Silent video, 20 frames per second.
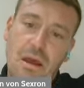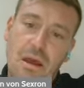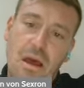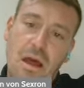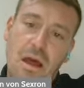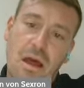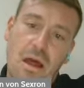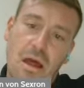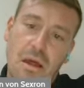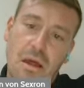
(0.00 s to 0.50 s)

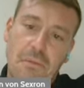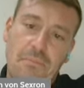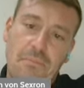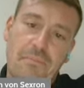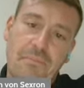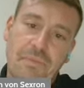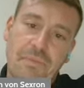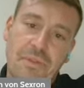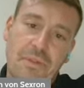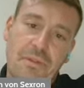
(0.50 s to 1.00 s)

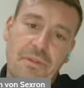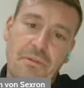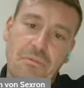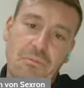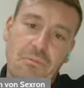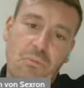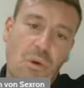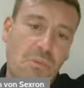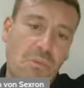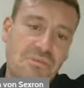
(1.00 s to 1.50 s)

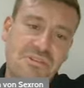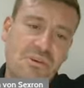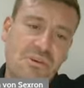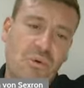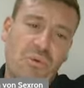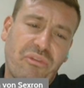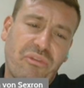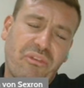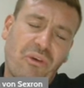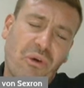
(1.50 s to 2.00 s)
what was it
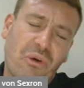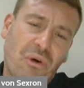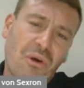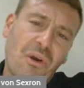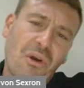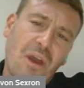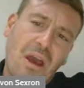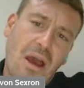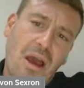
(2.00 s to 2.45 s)
all for?